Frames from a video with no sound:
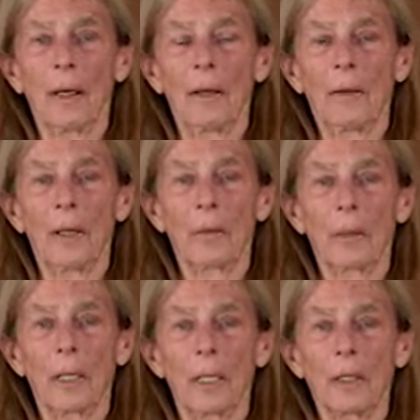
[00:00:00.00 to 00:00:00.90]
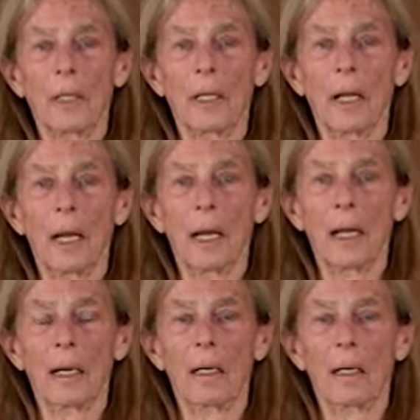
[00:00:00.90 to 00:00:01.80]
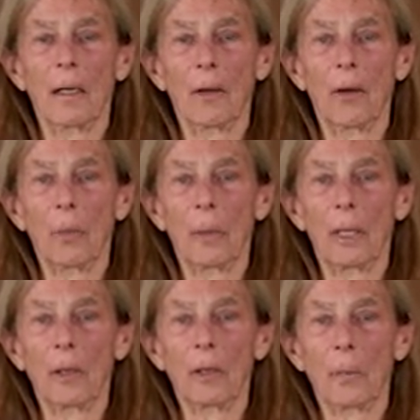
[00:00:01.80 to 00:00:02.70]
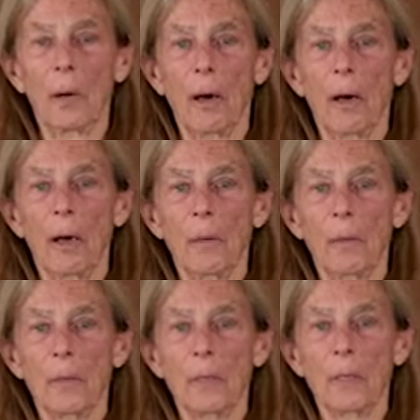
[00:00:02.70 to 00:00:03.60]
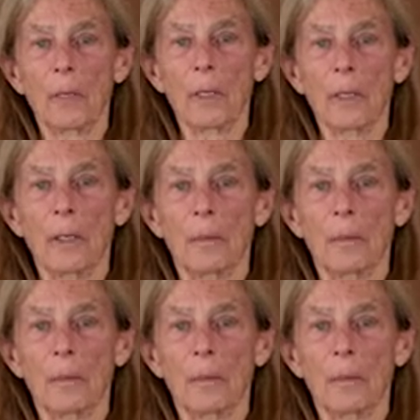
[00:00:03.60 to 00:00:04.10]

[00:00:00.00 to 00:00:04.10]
And then releasing that and opening your palms.